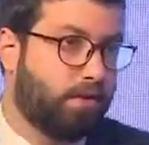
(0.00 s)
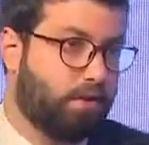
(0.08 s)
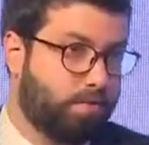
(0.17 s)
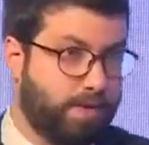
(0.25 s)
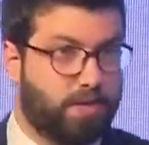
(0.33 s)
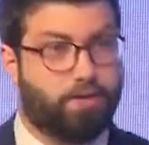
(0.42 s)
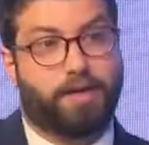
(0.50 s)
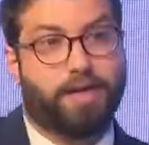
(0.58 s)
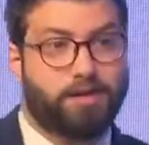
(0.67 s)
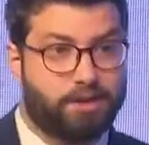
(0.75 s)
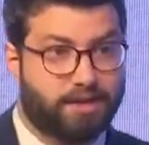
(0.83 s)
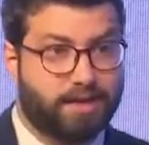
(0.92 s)
to better
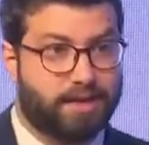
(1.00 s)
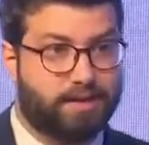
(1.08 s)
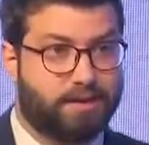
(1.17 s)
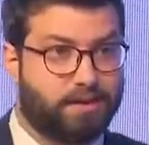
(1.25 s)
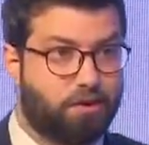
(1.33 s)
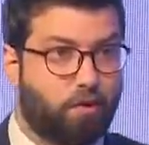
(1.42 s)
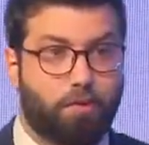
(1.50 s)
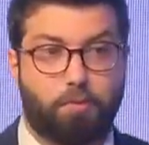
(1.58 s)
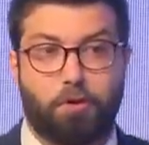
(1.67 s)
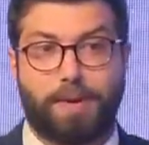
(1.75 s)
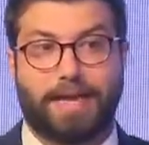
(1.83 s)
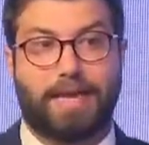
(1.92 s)
engage the citizens, or a
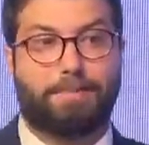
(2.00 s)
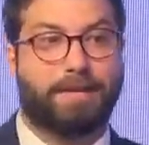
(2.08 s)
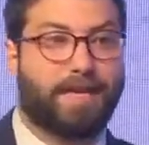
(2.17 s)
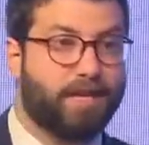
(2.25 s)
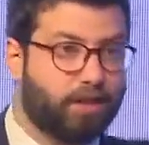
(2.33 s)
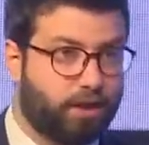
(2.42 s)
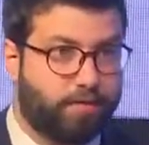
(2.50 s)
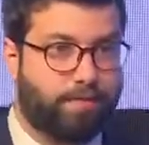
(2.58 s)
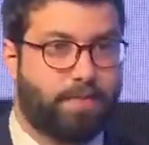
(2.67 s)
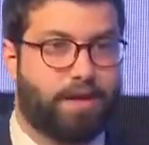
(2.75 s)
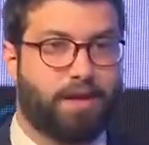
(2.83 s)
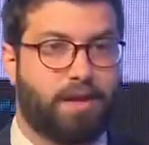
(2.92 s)
mobile application.
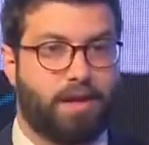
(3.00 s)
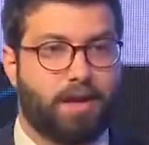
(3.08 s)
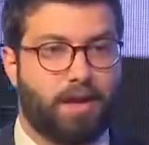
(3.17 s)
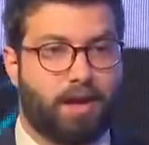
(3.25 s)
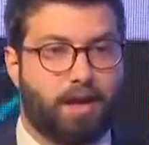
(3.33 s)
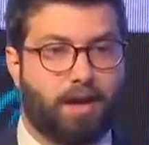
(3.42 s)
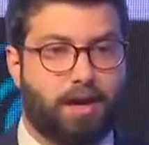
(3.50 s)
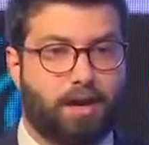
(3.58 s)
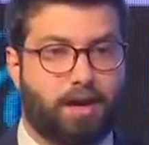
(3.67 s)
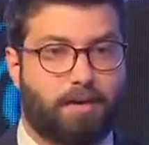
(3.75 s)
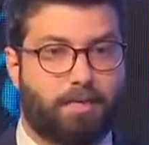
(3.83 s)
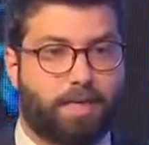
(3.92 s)

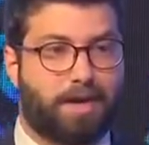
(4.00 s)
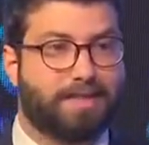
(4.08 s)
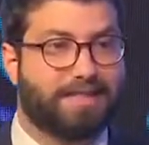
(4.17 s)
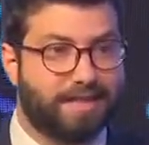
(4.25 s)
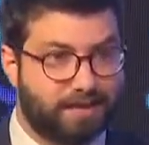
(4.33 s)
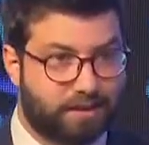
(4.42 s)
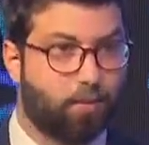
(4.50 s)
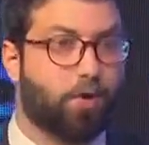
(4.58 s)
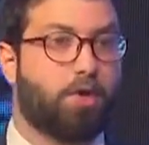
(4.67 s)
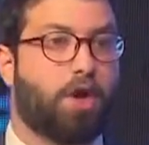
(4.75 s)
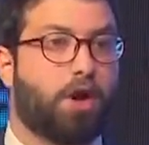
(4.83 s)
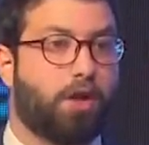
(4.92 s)
A citizen
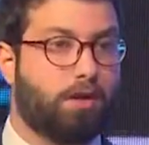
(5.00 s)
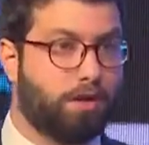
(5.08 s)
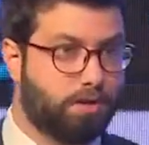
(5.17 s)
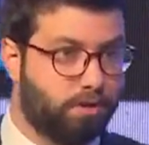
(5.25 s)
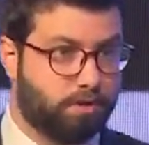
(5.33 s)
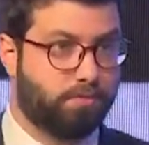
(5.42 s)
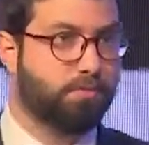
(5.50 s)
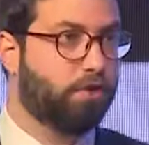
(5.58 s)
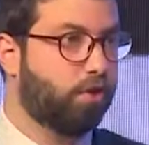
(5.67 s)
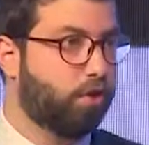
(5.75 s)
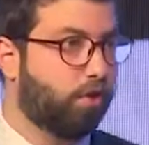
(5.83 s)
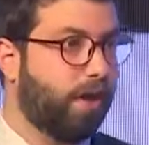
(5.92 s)
will call
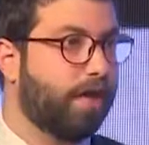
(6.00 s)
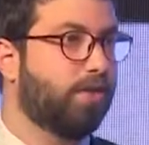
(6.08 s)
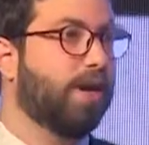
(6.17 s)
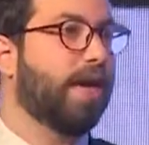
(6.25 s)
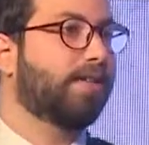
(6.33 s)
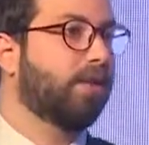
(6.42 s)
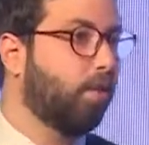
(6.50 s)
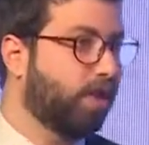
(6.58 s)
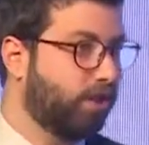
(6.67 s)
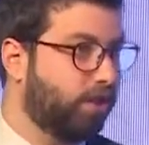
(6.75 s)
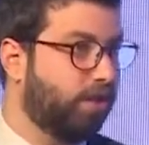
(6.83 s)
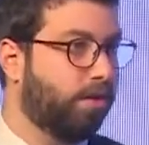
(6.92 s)
to either ask a
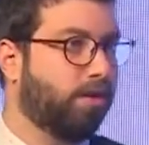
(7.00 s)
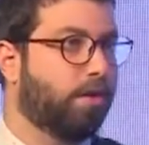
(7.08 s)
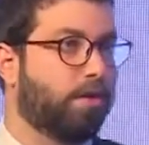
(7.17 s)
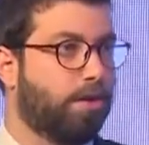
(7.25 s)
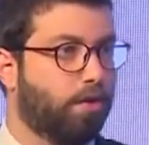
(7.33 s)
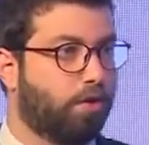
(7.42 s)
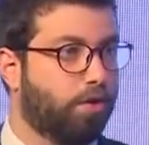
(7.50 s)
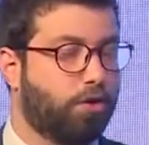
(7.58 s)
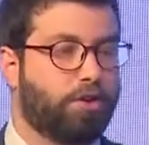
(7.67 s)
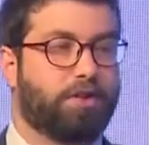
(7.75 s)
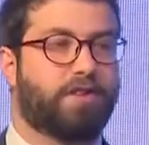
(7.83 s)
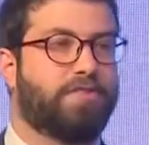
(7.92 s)
question
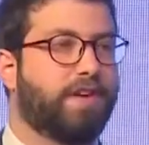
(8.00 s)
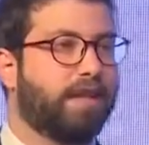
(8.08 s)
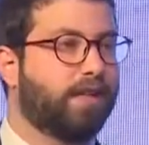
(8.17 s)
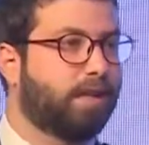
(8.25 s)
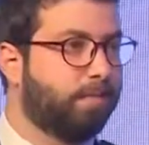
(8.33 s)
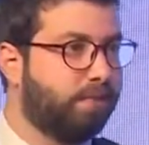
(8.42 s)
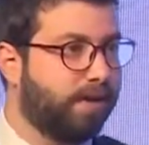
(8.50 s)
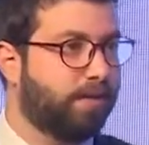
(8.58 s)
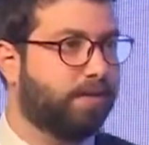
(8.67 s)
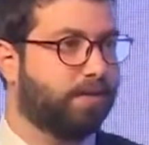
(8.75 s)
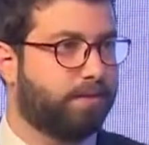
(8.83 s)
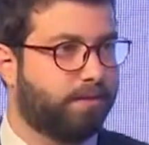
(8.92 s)
or to file a
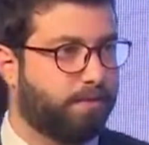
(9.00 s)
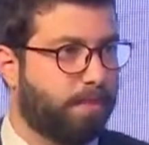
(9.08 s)
complaint.